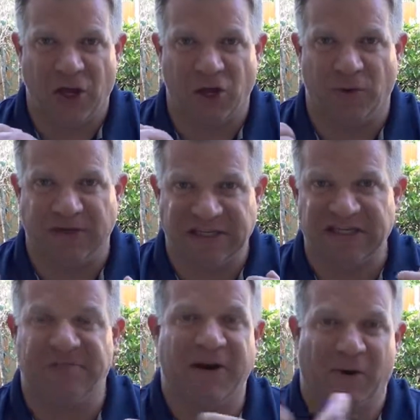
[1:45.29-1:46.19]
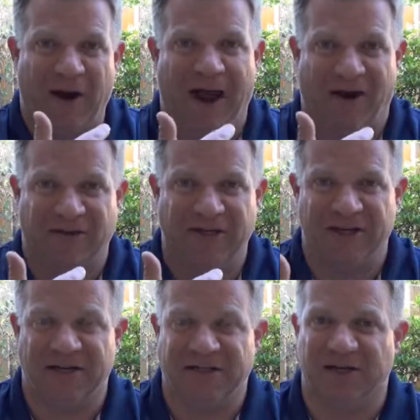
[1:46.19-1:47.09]
you would spin around
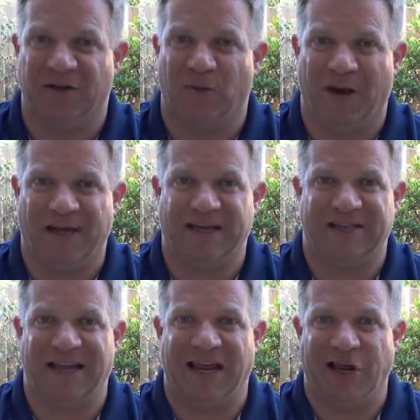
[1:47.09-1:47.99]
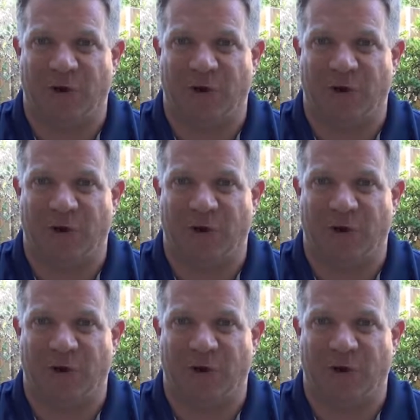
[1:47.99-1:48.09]
so the wind is hitting